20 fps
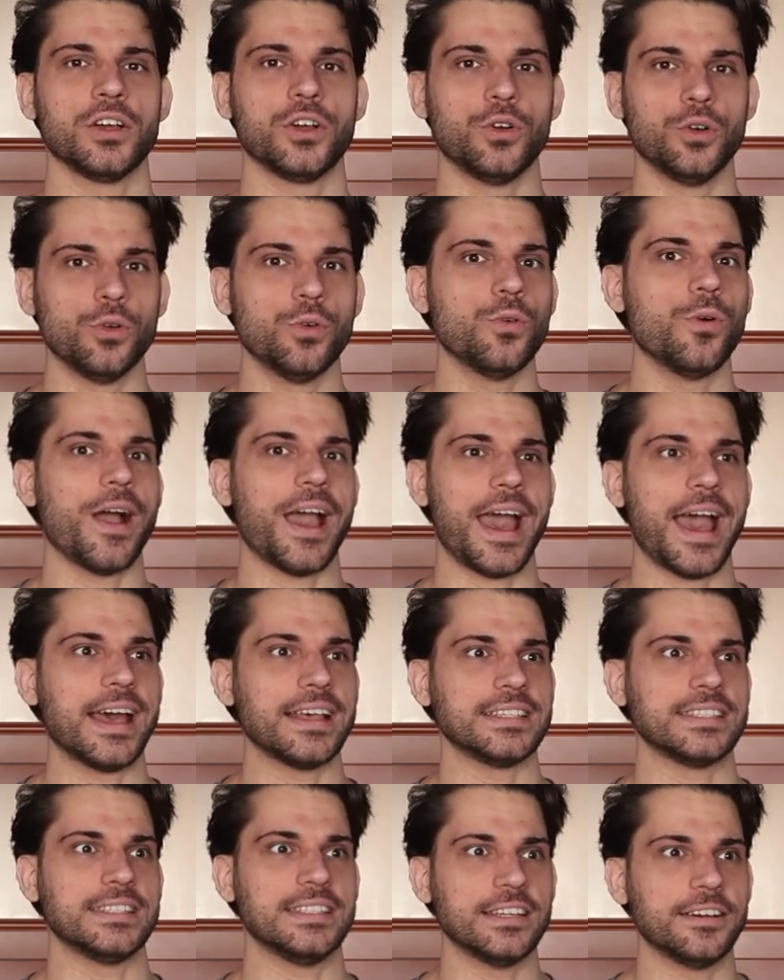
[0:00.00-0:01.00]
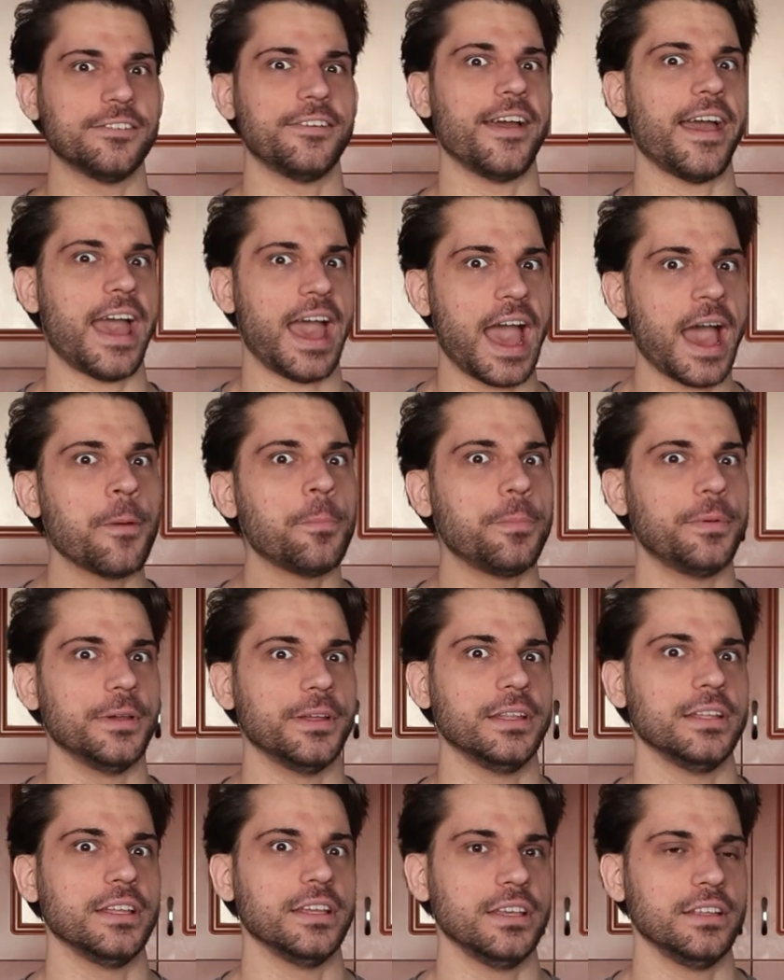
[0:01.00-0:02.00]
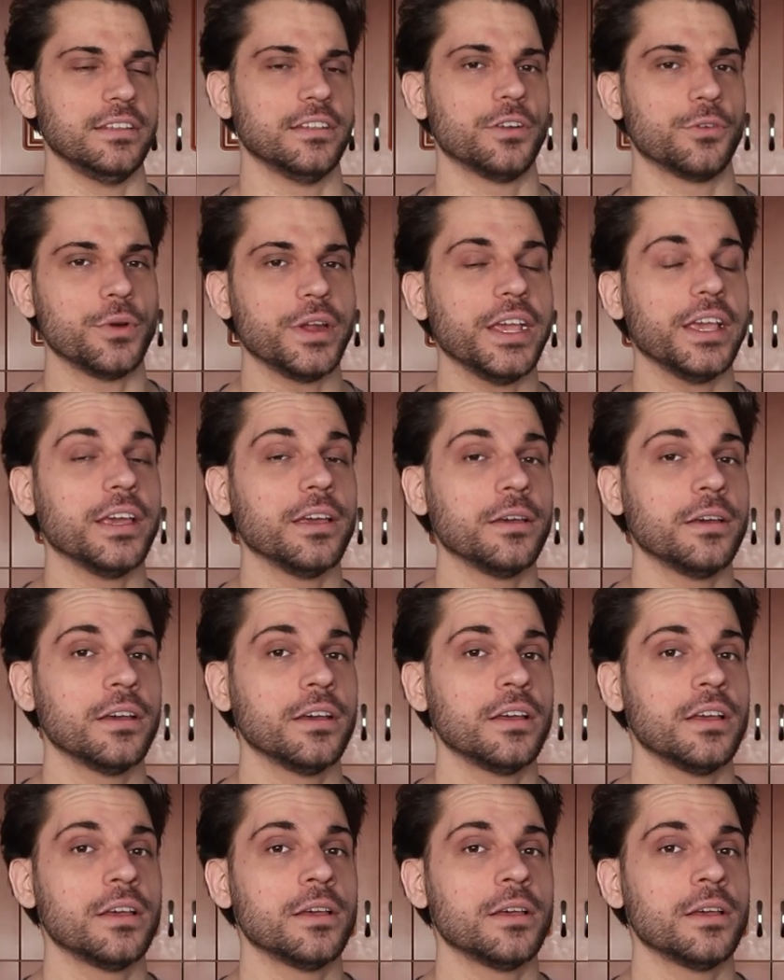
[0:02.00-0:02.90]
cool ass stuff happened in the ring